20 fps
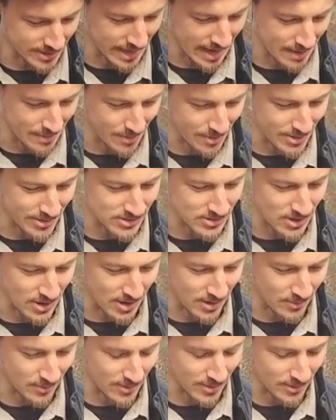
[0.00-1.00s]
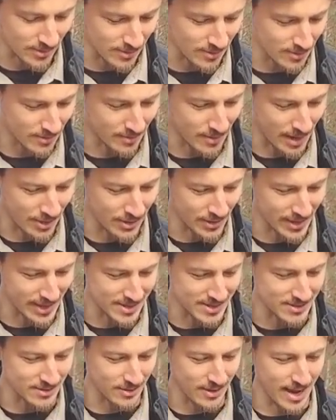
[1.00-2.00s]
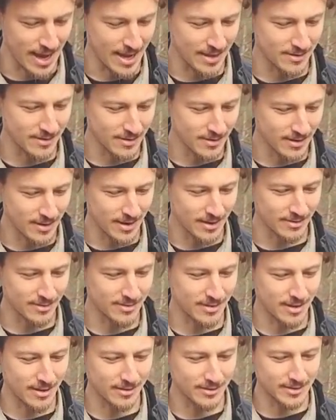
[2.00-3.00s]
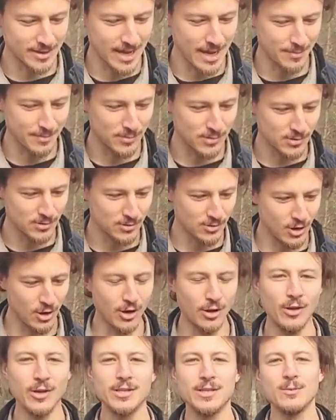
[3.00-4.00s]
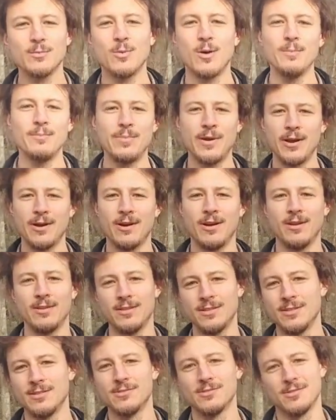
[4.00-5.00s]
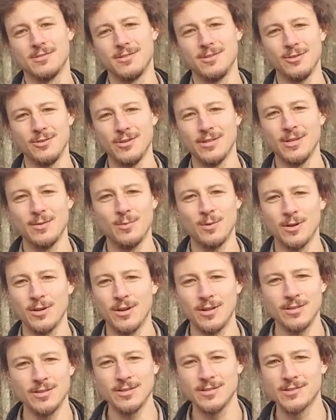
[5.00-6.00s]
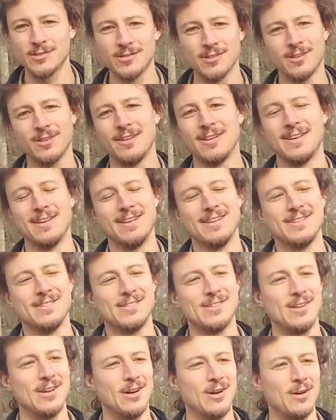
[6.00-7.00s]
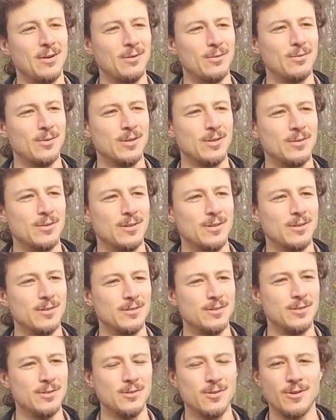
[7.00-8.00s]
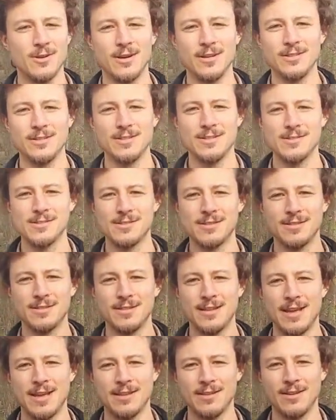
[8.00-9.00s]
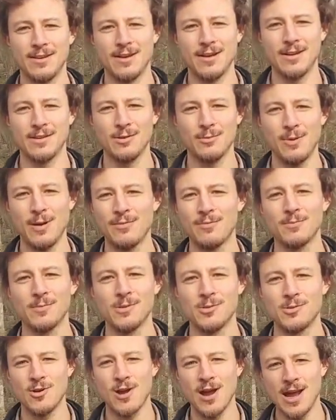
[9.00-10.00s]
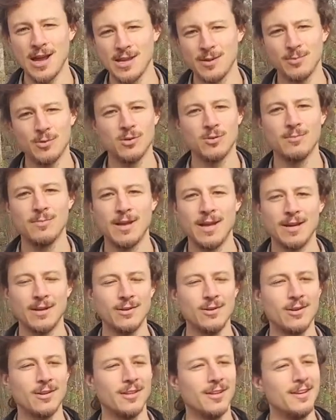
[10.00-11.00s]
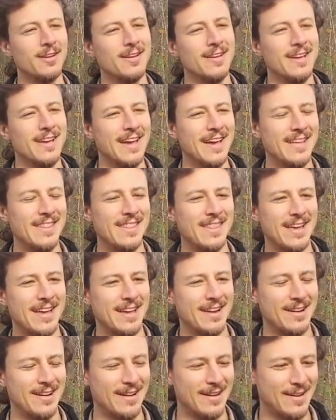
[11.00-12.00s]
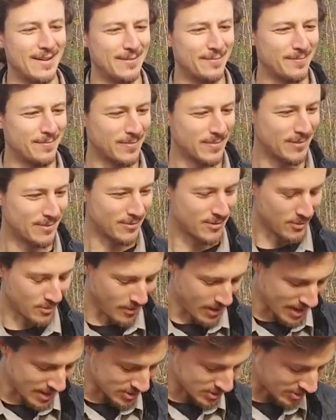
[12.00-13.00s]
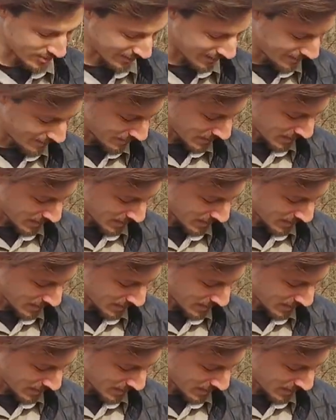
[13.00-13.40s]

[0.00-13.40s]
I can't remember what I started with. I think I still had, no, I only did 1 pair of undies. You only need 1 undies. So you do your undies, and then you wait for dry, you put them back on, and then for washing.